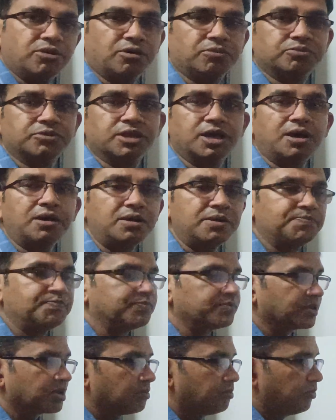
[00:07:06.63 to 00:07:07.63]
of the
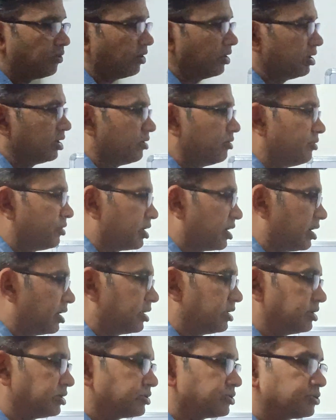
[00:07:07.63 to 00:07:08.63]
polluter
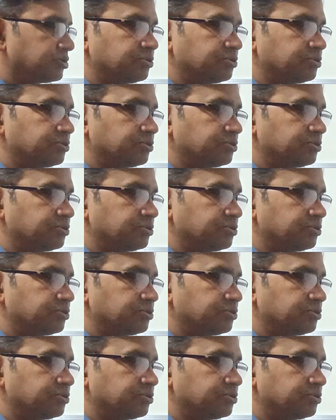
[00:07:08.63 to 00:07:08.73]
is